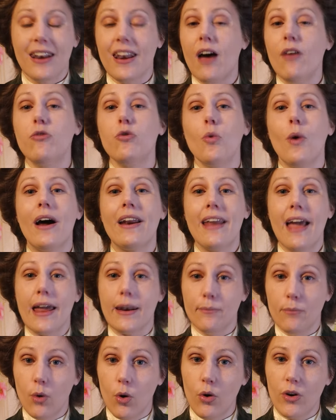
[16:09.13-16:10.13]
Loved one
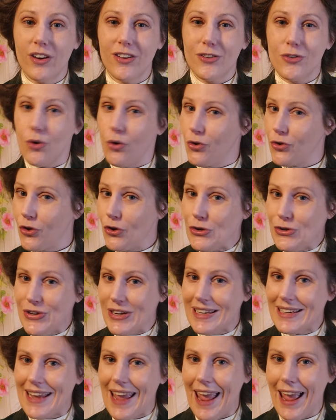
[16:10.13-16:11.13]
and mourners also
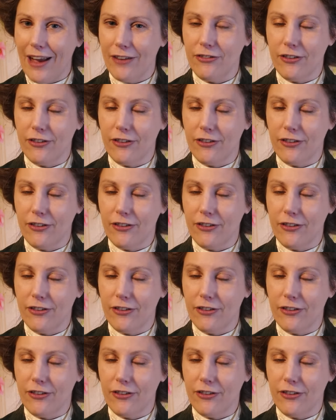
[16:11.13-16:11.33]
didn't care